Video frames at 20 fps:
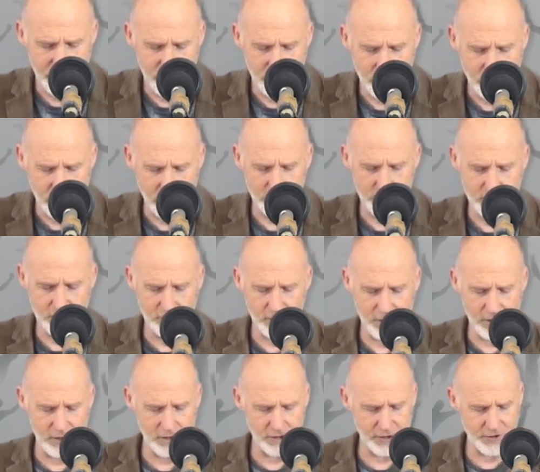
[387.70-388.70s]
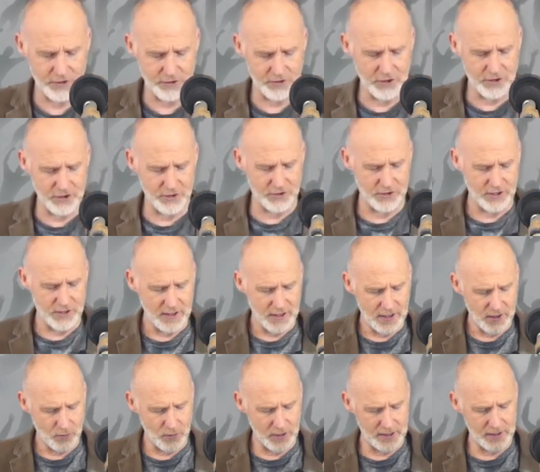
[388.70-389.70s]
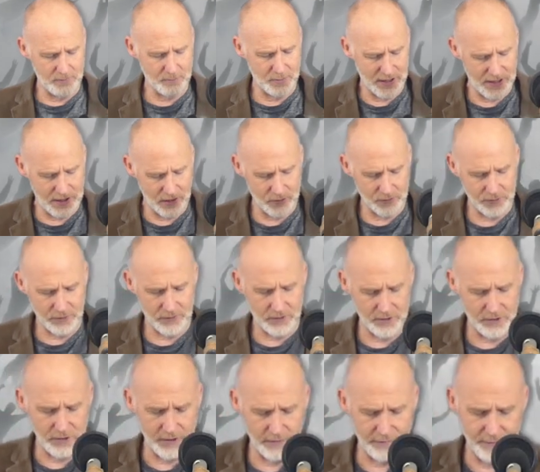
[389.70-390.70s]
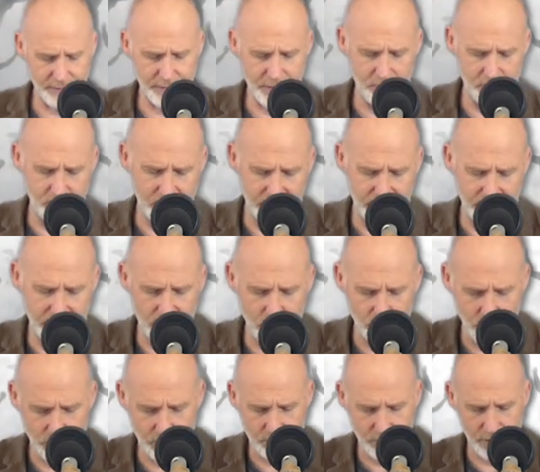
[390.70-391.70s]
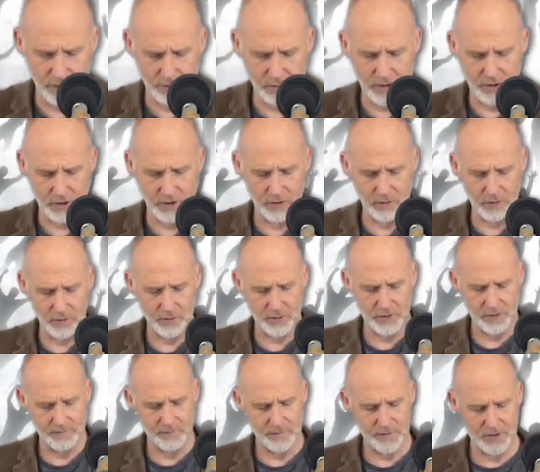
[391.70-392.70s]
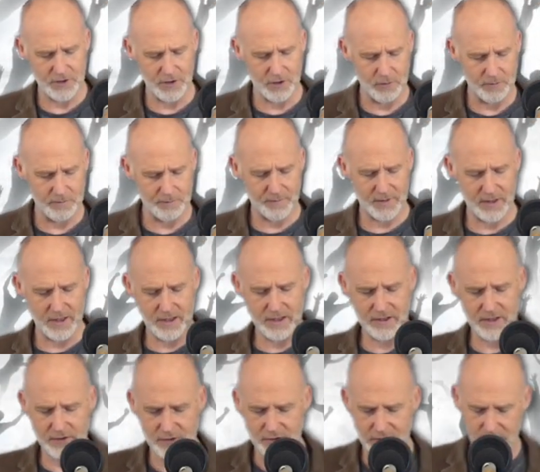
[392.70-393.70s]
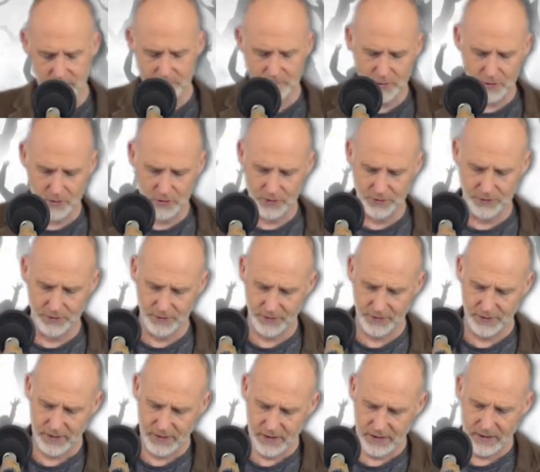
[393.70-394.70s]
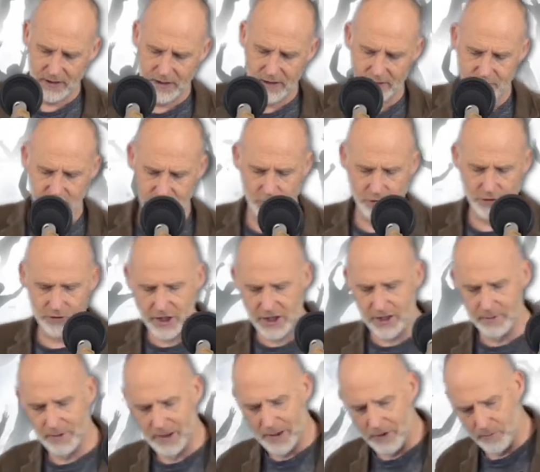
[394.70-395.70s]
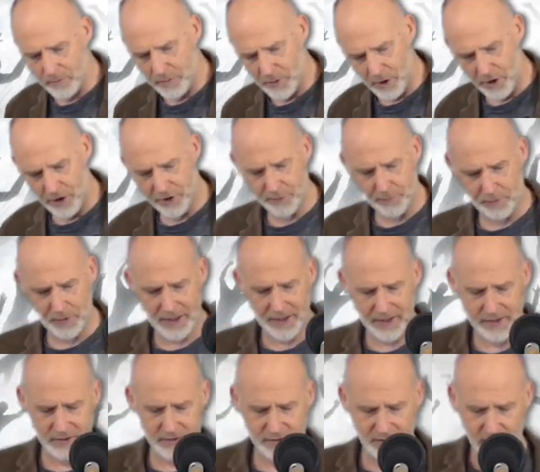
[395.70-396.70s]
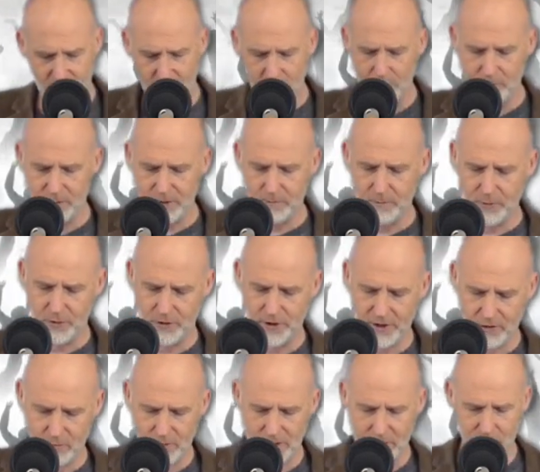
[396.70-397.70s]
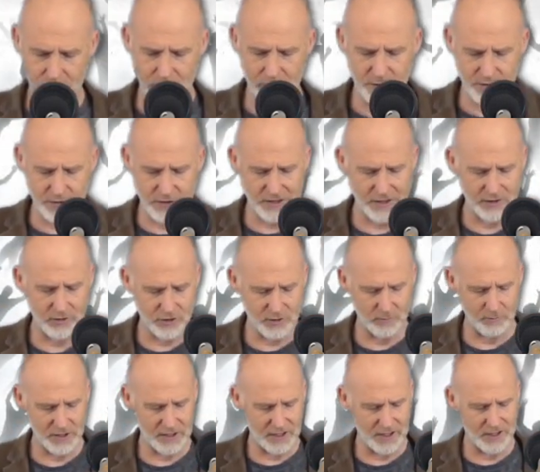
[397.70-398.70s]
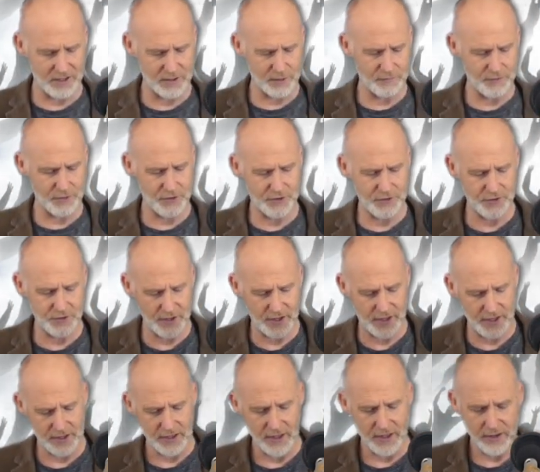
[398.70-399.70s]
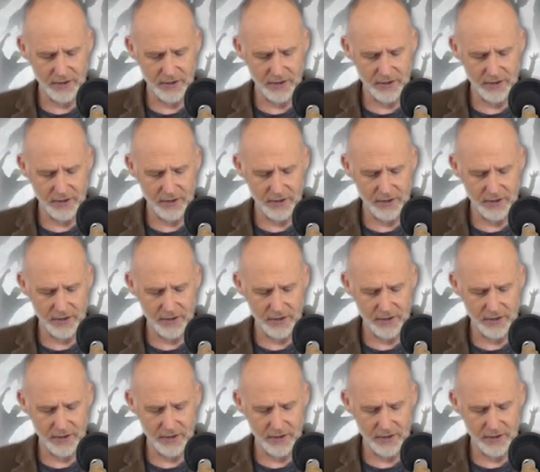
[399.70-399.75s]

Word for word: because lawlessness will abound, the love of the many will grow cold. So, this is important Talking about birth pangs, there comes a point where persecution begins, verse 9.